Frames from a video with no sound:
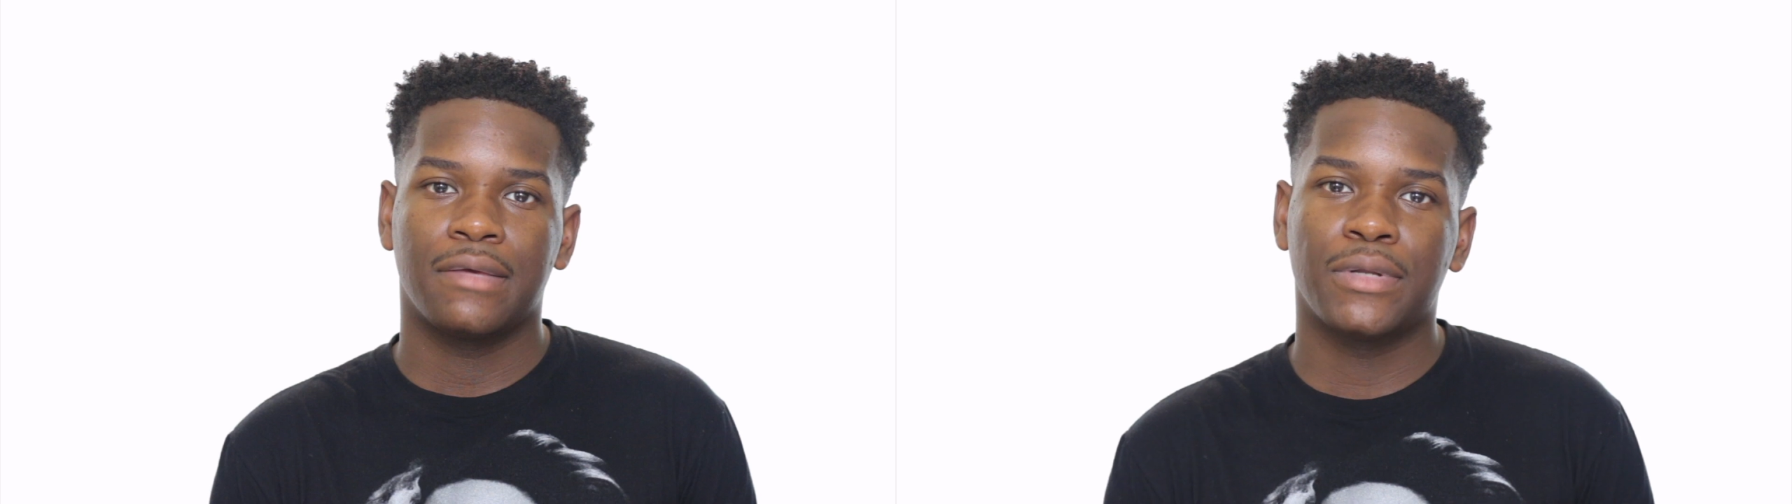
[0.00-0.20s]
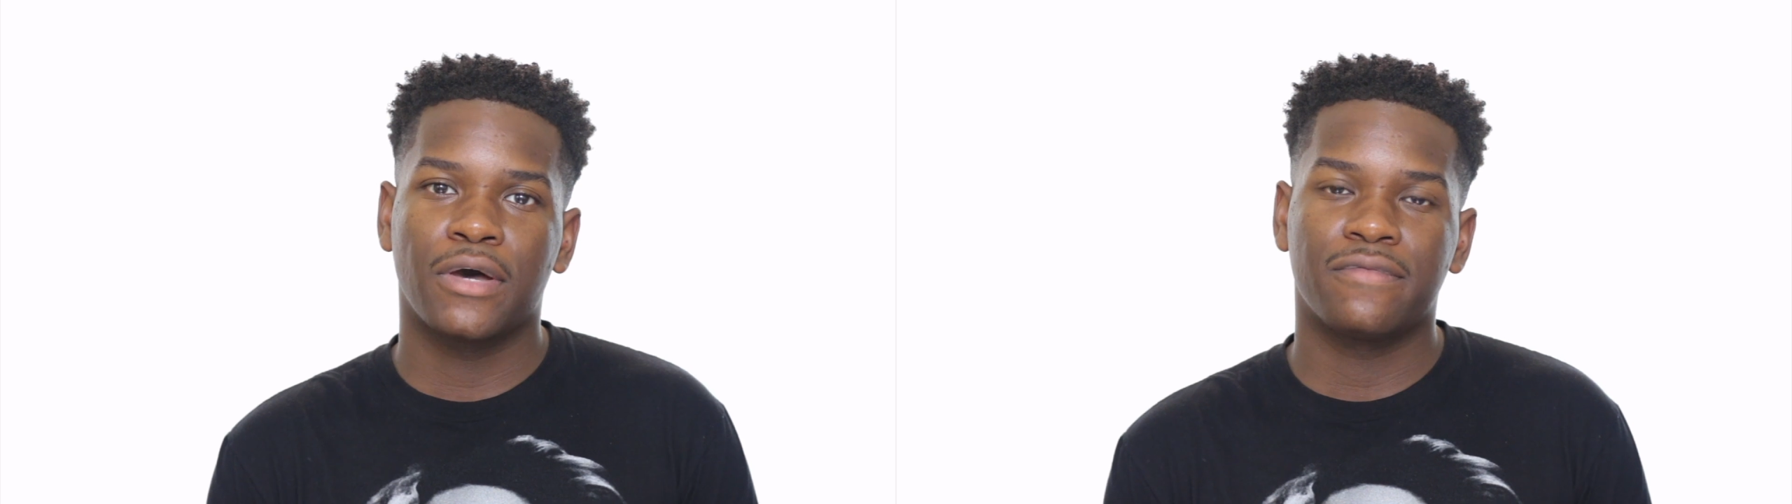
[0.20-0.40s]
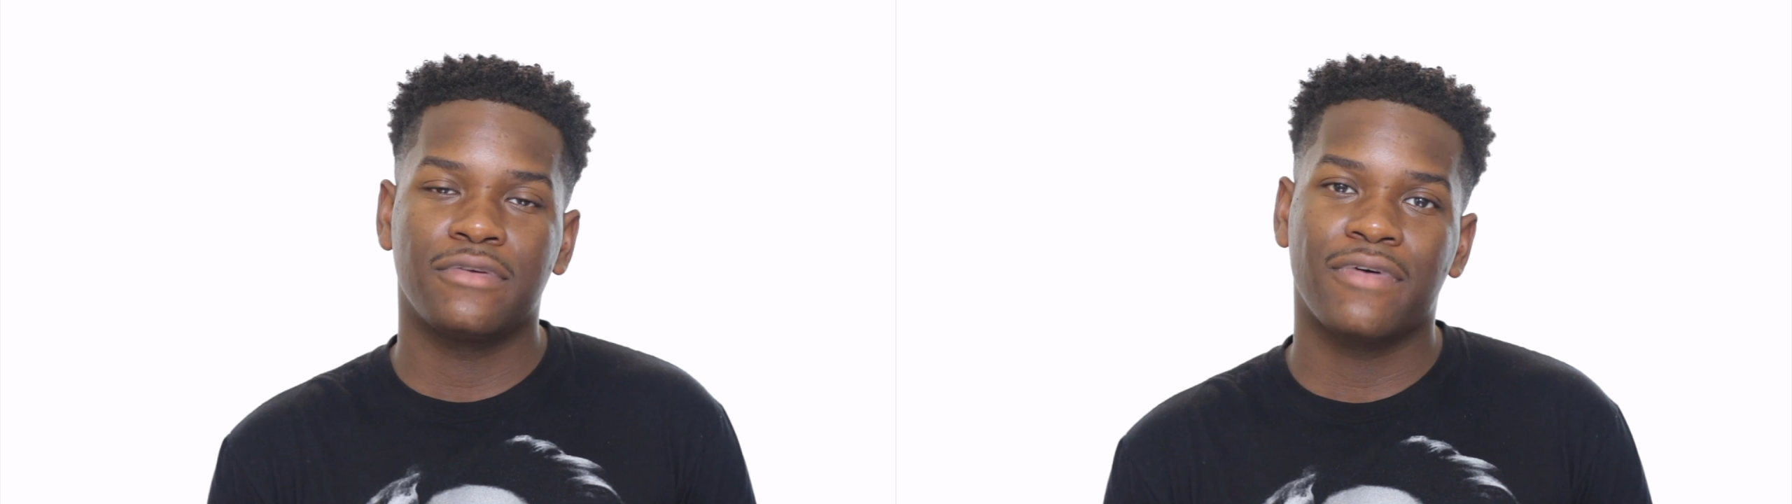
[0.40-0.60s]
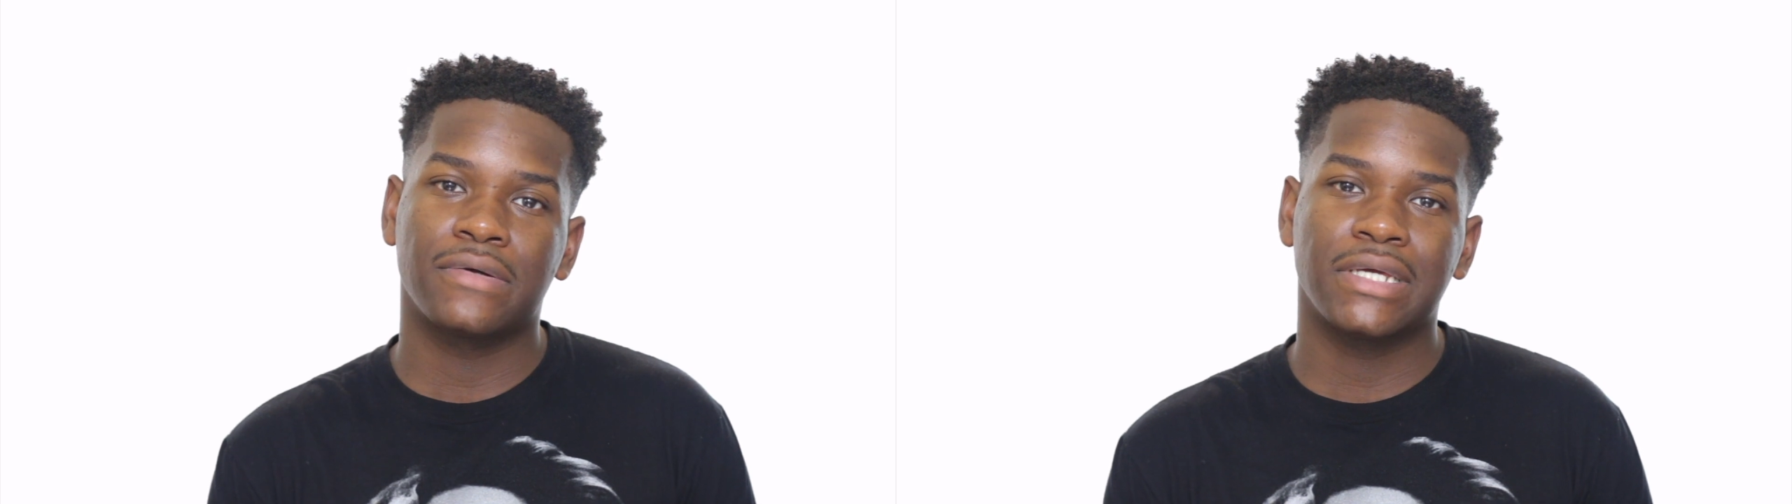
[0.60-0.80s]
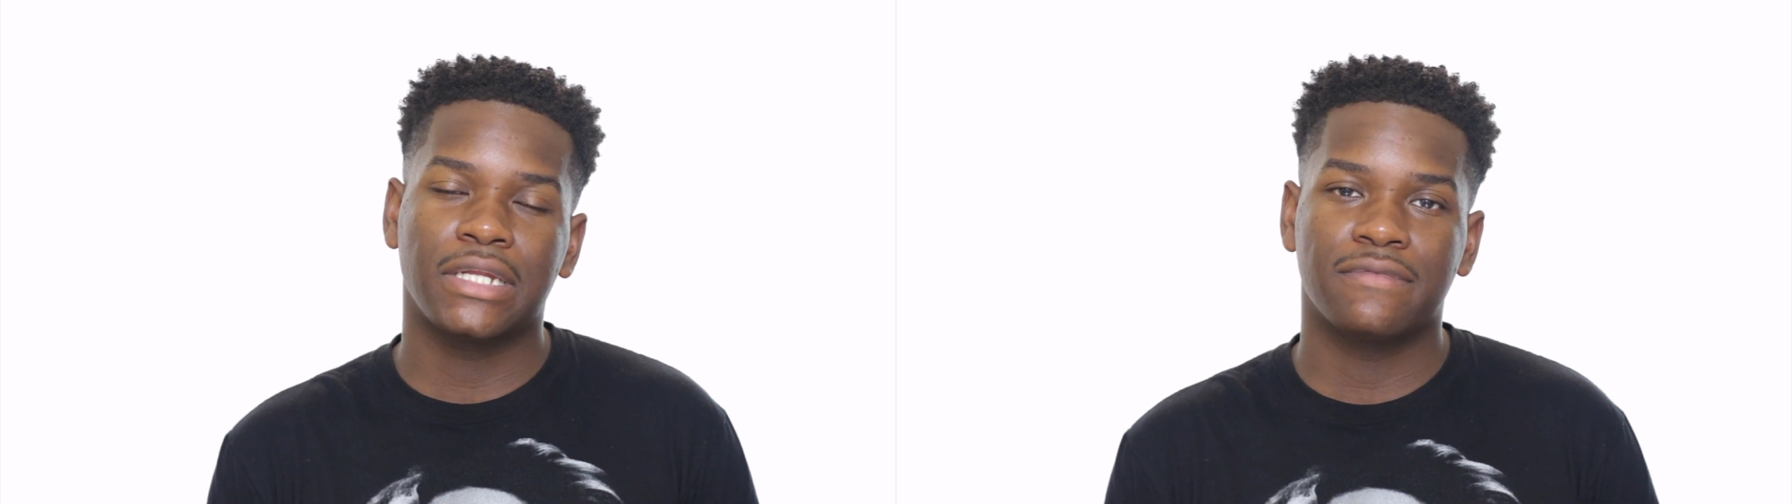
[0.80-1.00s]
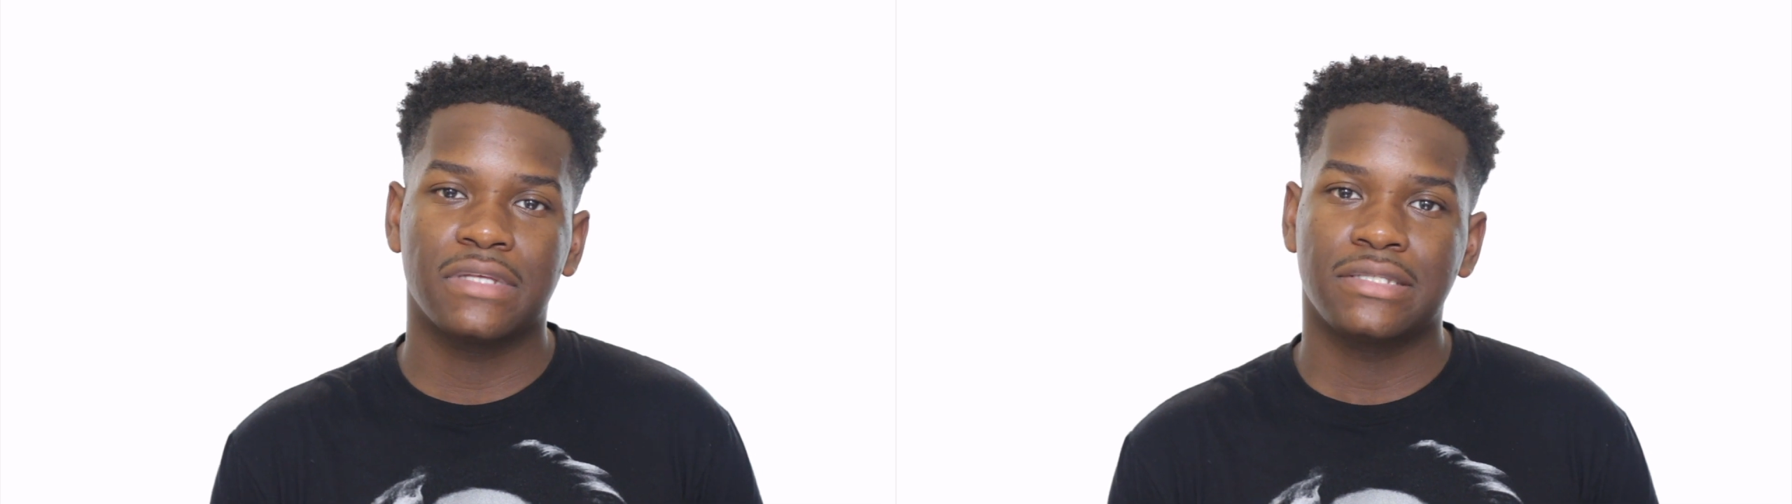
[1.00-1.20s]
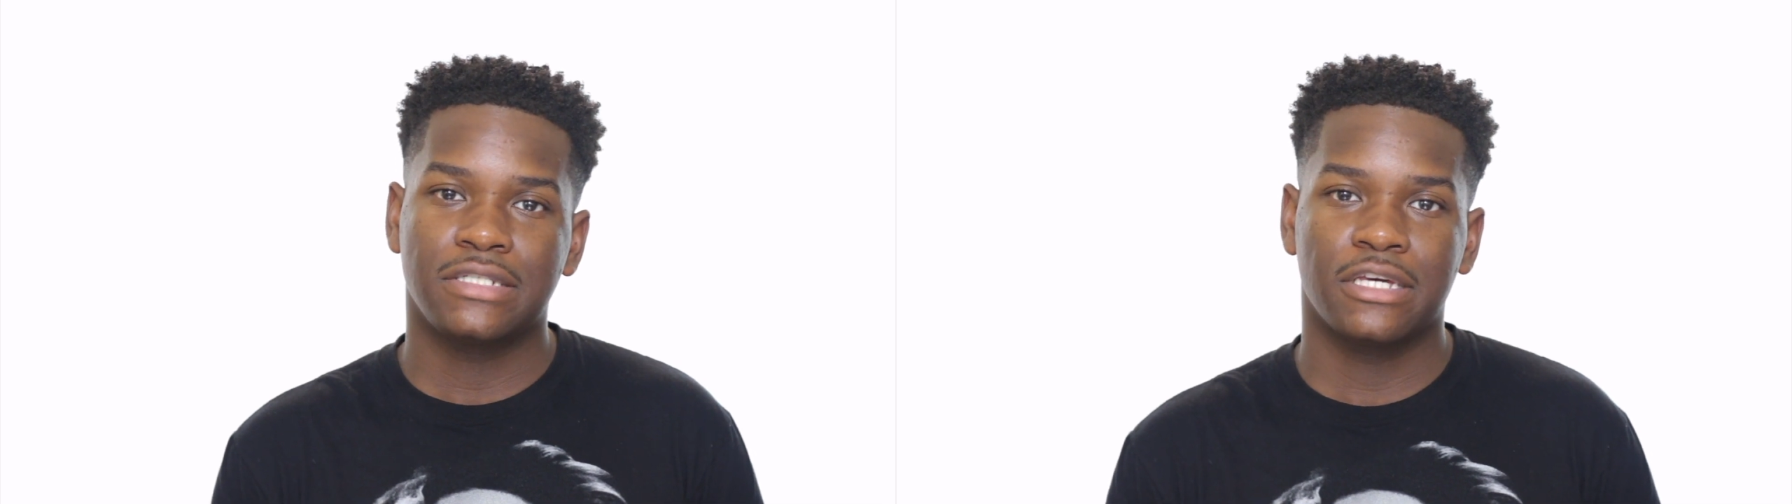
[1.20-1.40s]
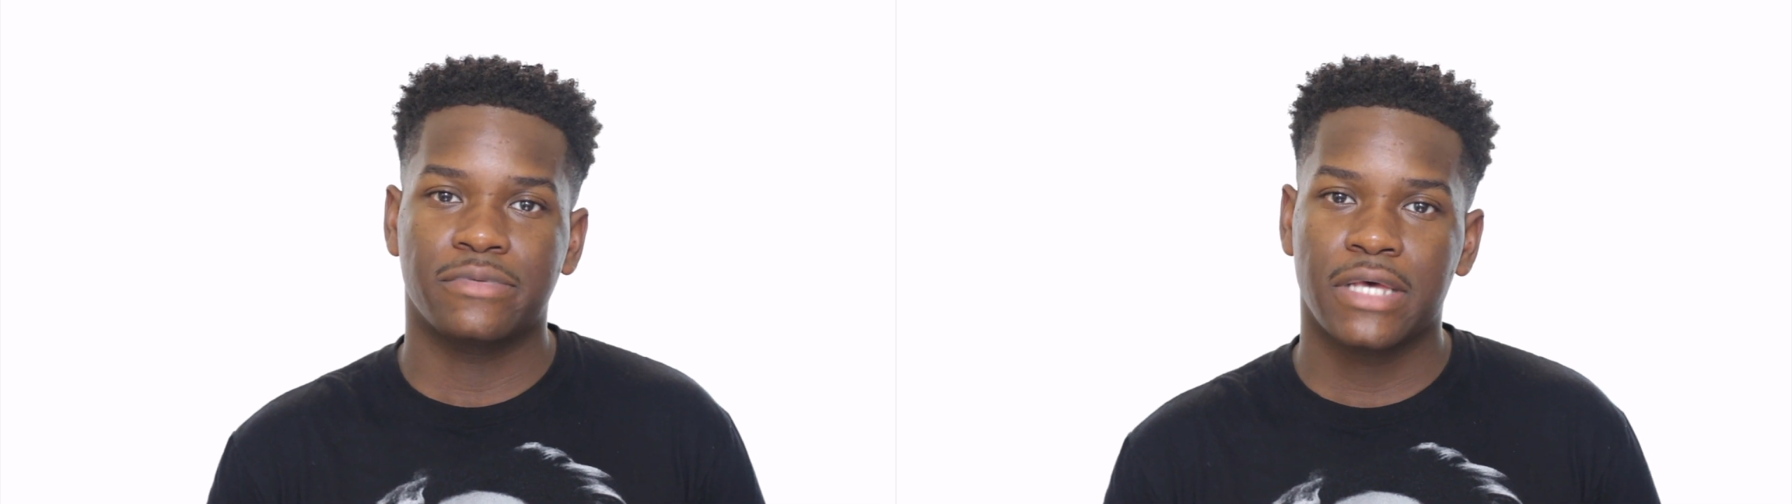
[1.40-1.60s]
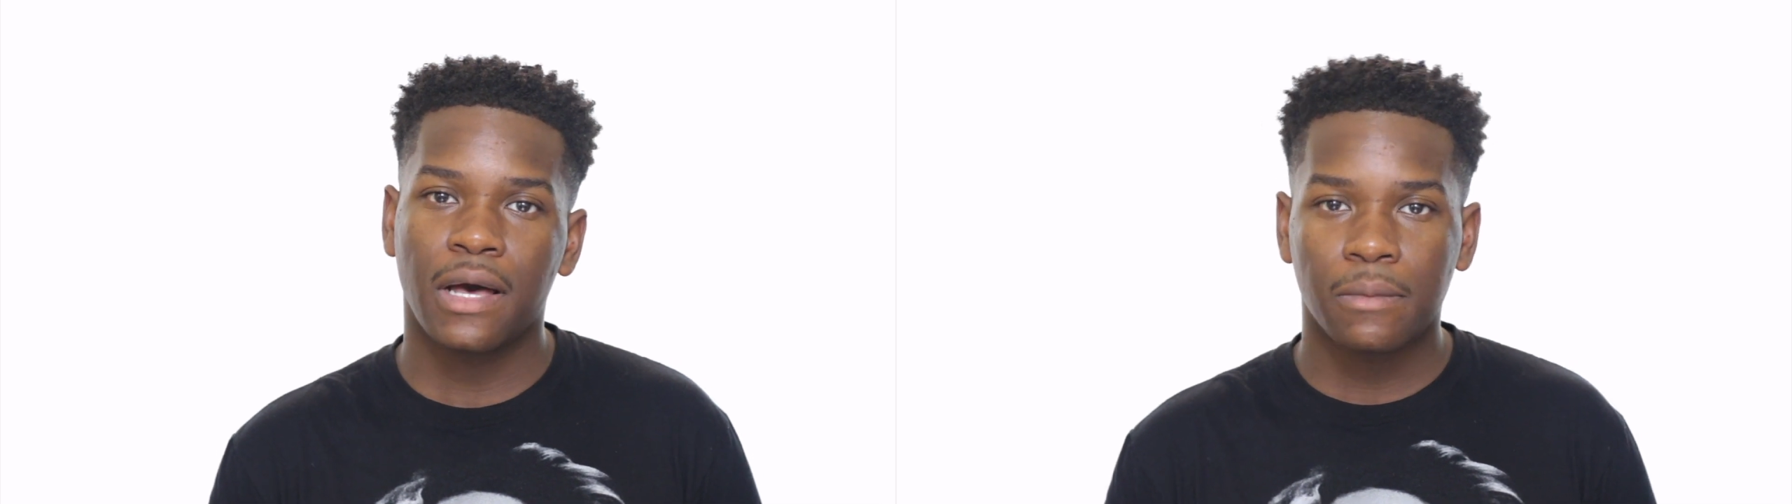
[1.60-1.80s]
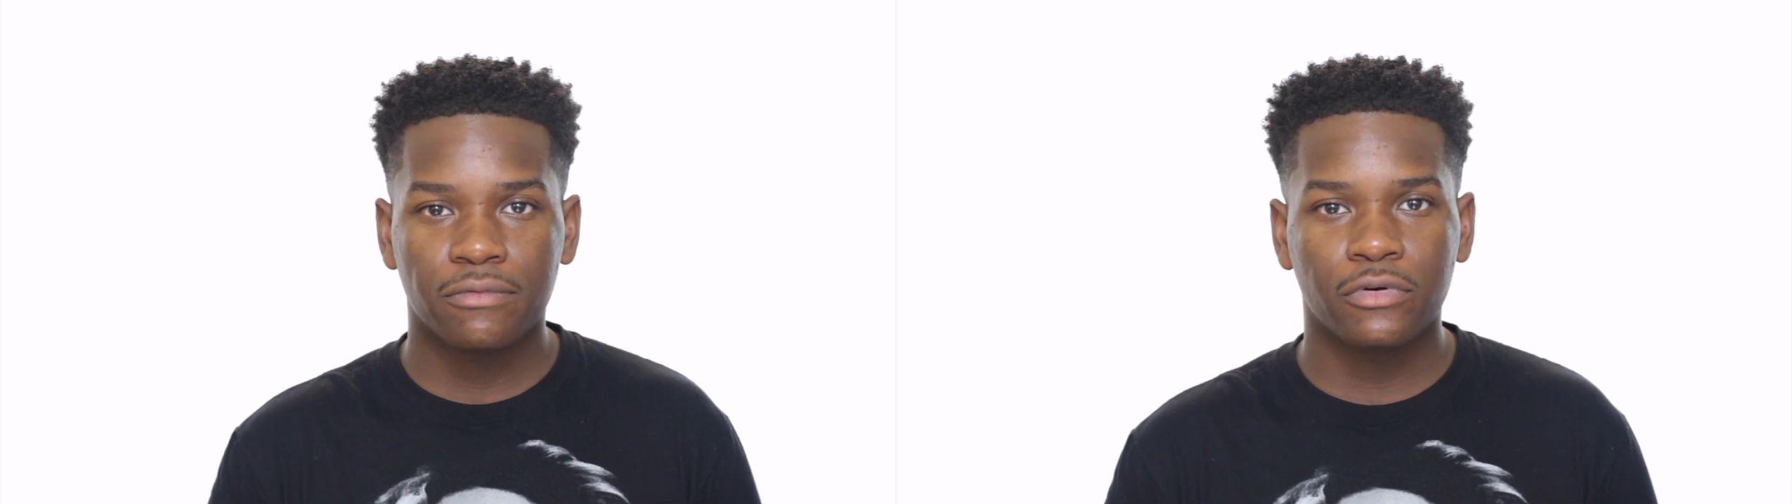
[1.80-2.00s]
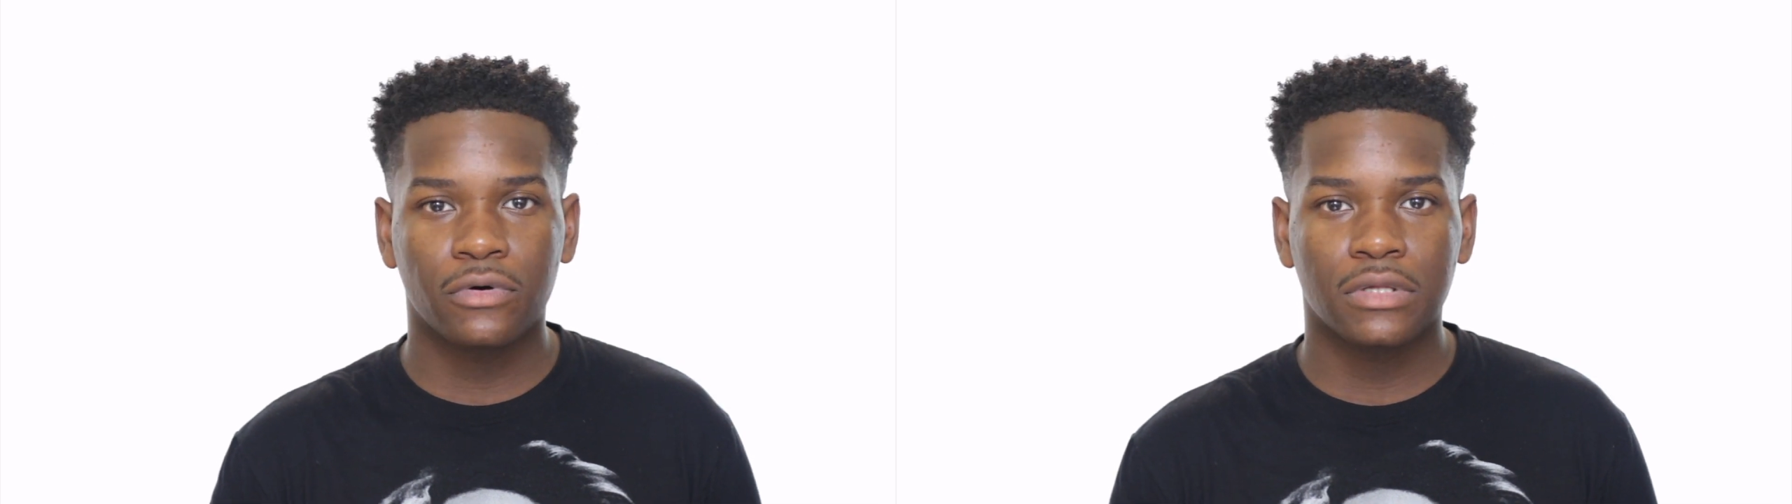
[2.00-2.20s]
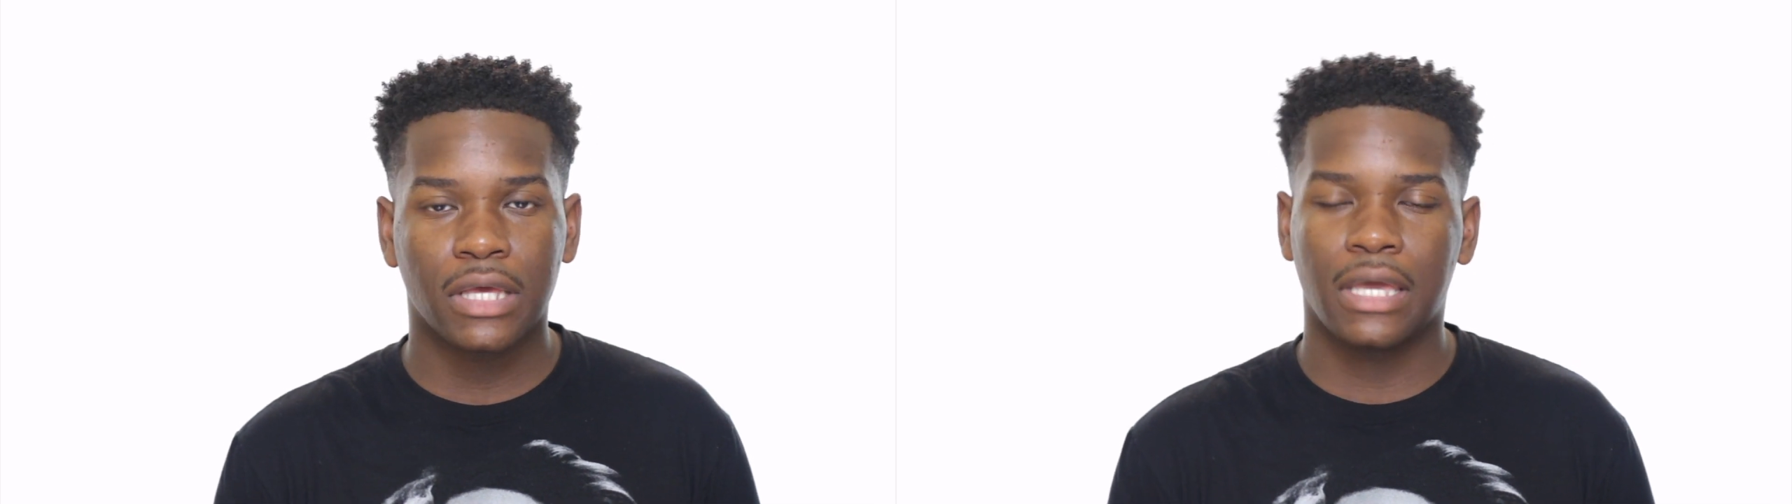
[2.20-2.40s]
let me know if you found any of these tips helpful.